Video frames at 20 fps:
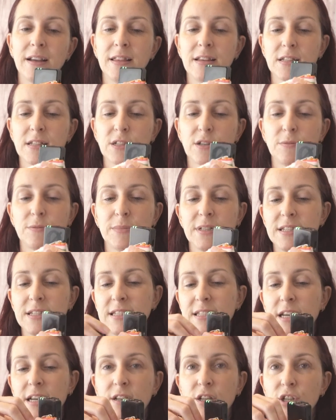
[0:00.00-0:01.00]
and that's got my
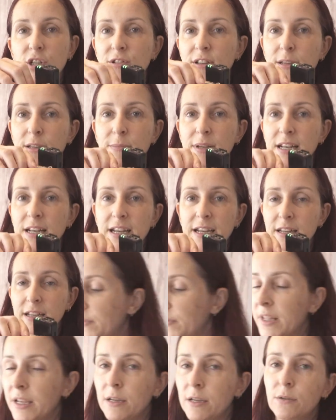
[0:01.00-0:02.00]
sun cream in it.
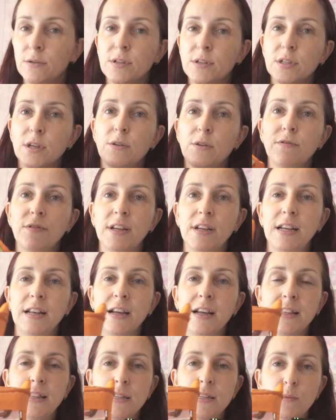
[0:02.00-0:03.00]
I also really
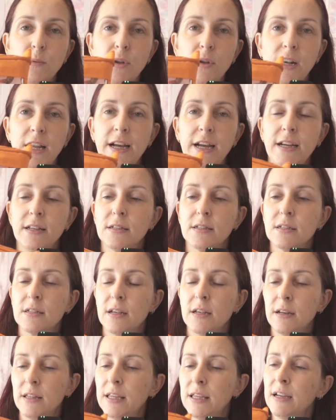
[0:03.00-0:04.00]
like these wallets.
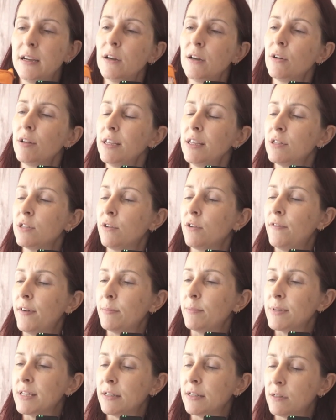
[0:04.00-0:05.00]
I think I got these off
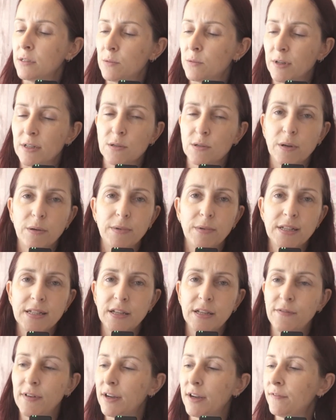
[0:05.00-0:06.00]
Amazon as well, so I will see
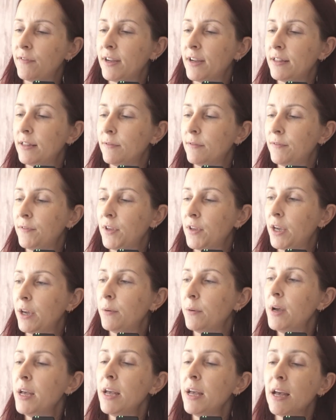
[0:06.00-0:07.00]
if I can find them for
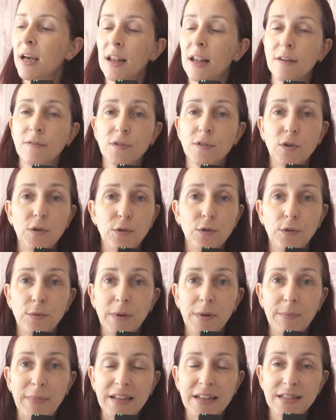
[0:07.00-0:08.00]
you. And I've got all
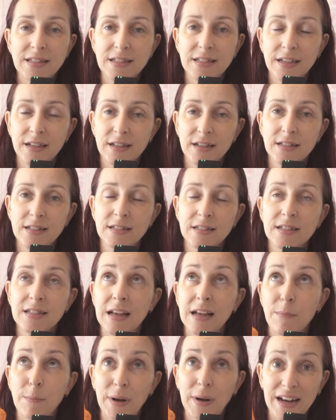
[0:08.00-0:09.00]
my medicines
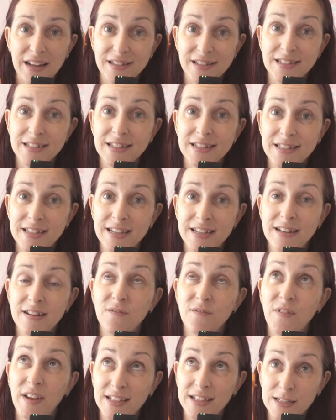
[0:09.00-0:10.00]
and plasters
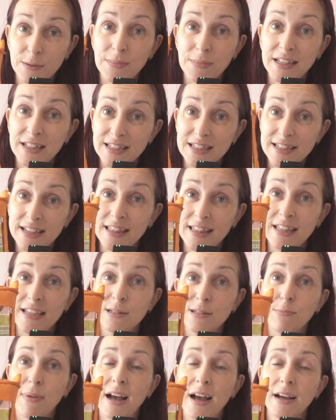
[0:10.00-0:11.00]
and vitamins in this
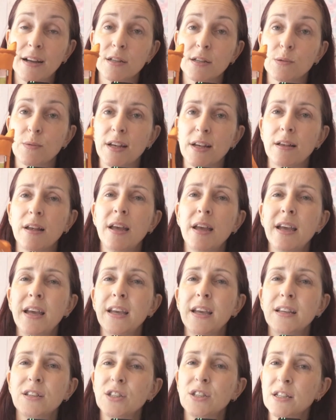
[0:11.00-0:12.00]
bag as well.
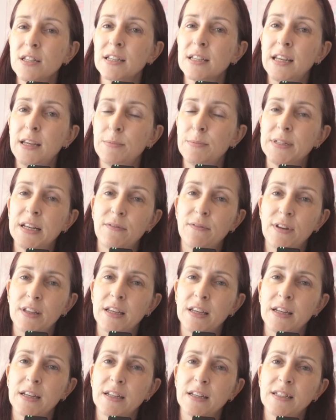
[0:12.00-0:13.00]
Just keeps
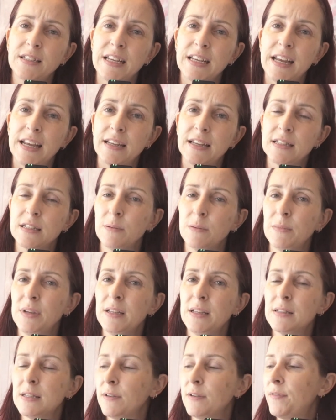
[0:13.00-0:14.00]
everything contained. It
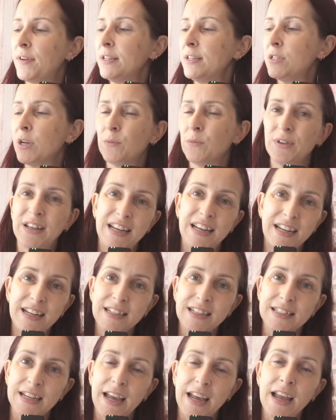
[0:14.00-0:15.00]
means if I don't
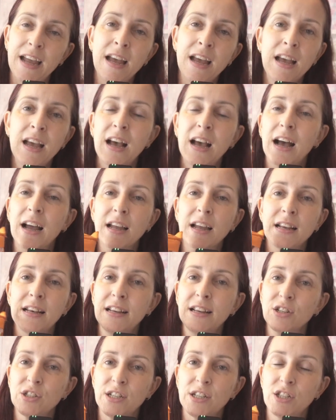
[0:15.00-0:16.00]
need it, I can
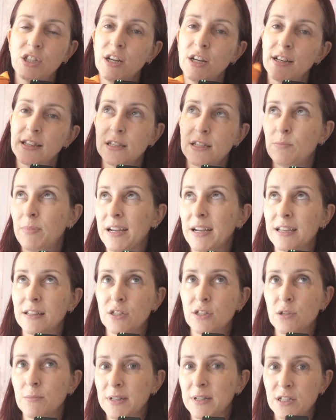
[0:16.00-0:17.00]
literally chuck this back
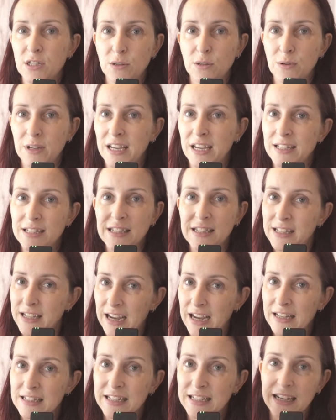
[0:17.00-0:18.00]
into my suitcase in the
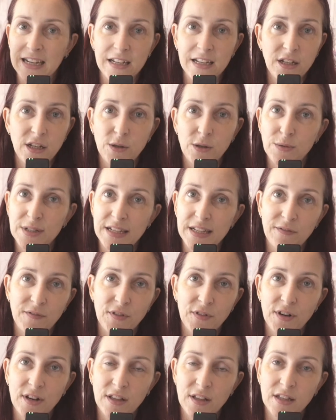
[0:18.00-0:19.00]
attic and use it
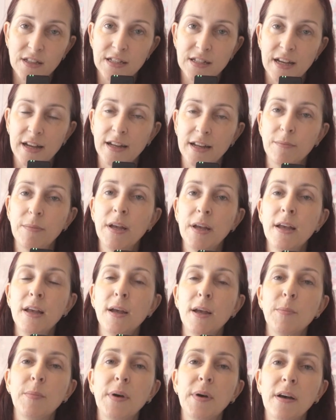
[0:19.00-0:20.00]
for another time.
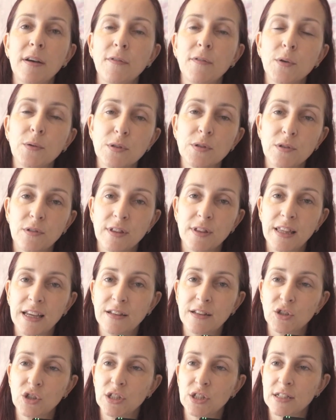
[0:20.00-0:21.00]
But I've always got
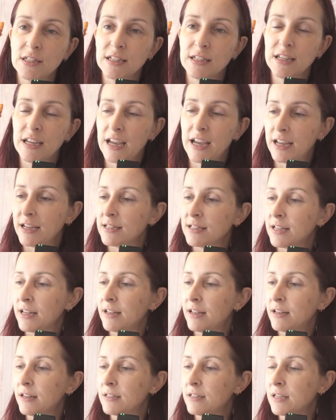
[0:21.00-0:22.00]
things just in case,
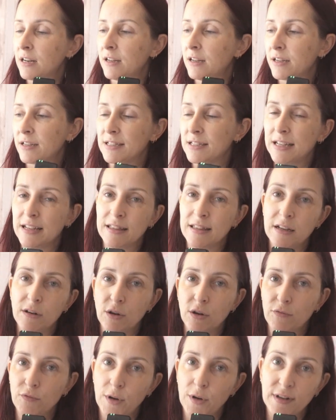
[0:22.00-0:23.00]
and like I said, they're
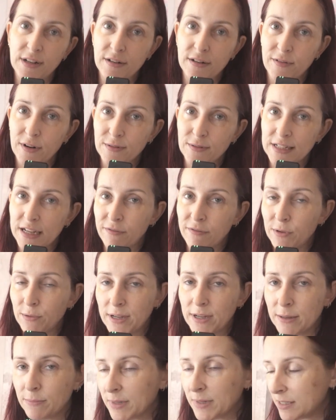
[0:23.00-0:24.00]
not rolling around
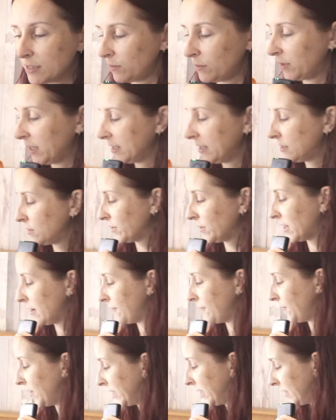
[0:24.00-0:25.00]
everywhere in my suitcase, so I
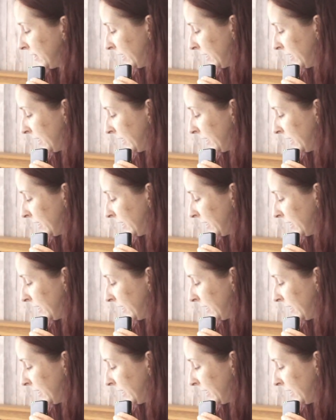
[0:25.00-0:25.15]
can't find